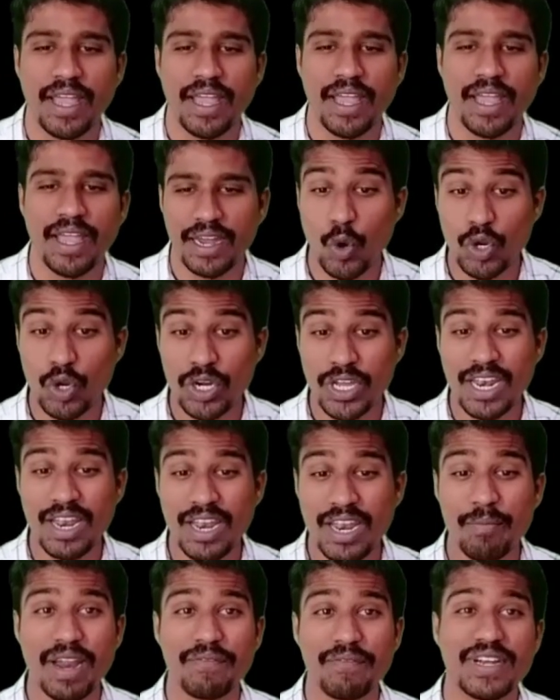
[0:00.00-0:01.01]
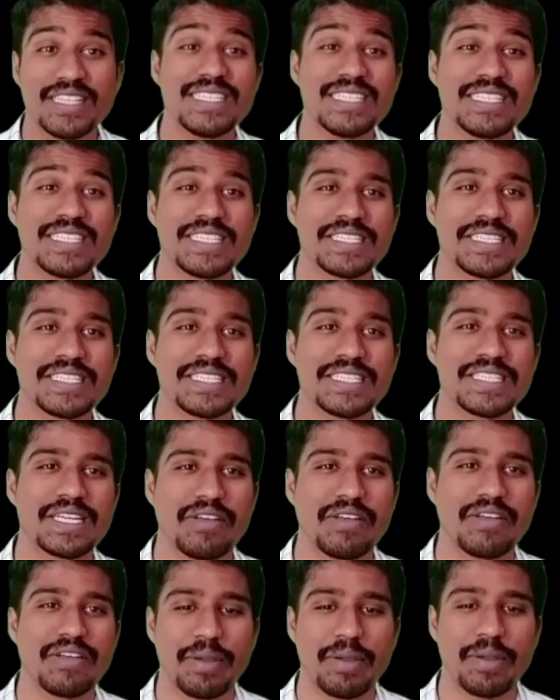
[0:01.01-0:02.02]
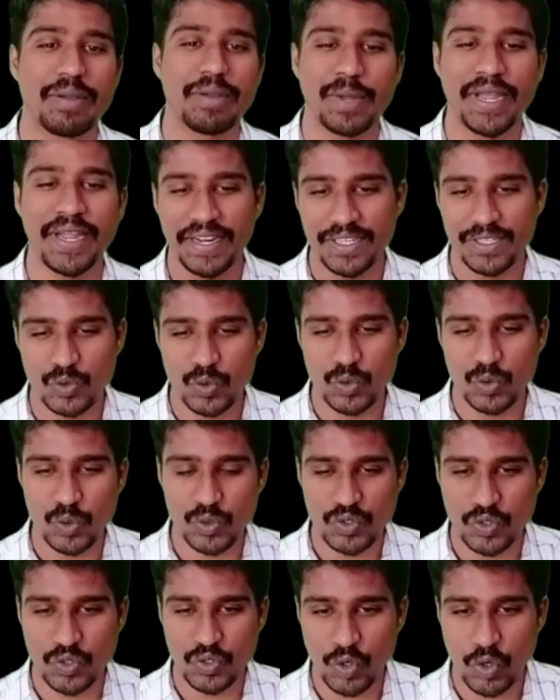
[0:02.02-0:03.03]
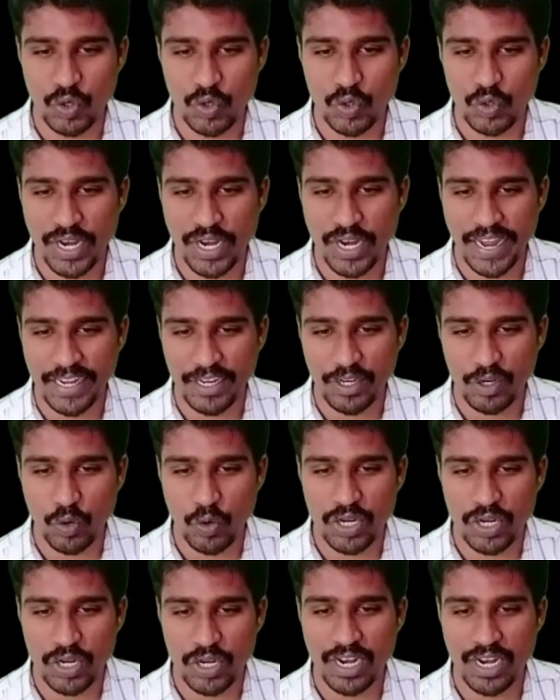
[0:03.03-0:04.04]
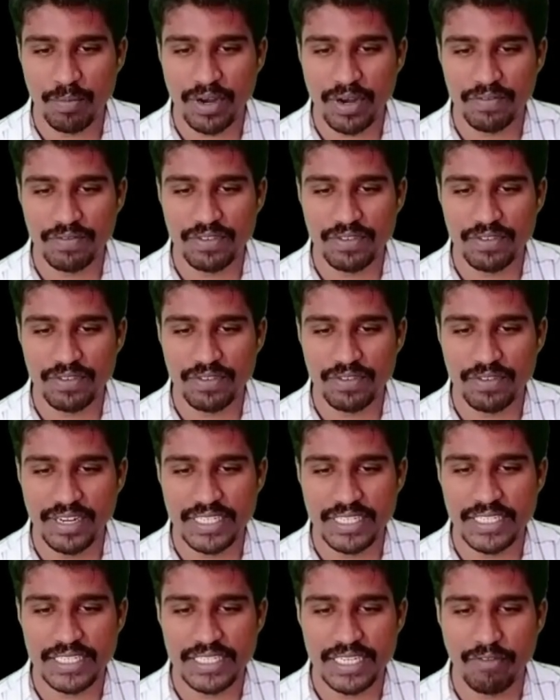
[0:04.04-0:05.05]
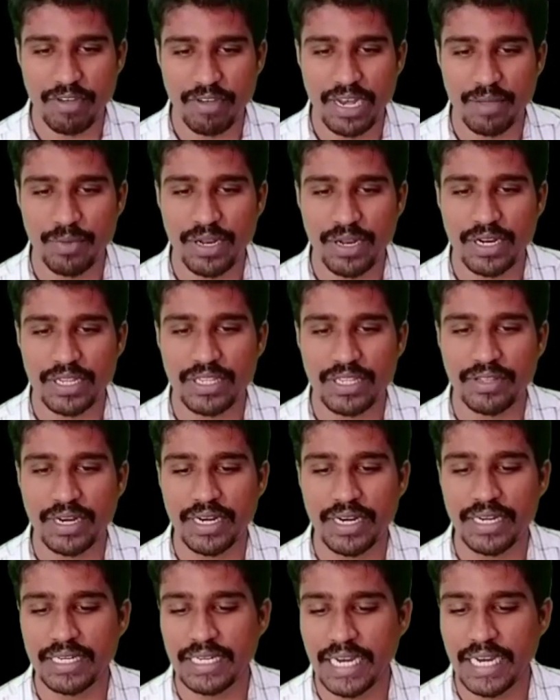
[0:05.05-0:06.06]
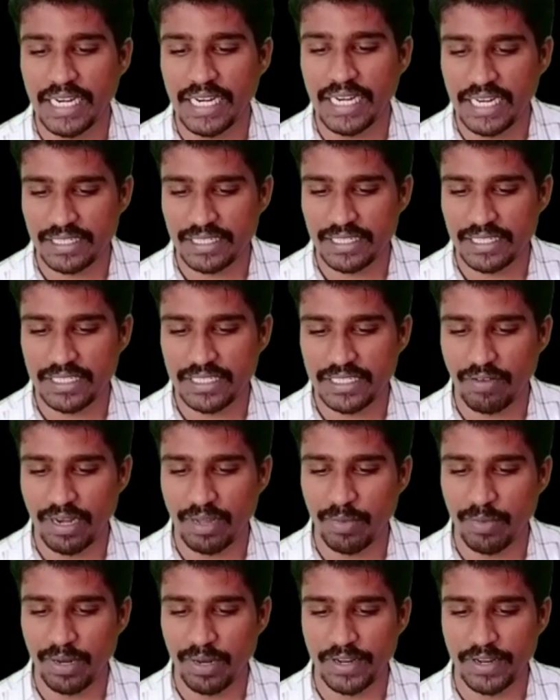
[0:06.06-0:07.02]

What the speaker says: Total number of digits is available. So 0 to 9 total number of digits is available. 10 digits available.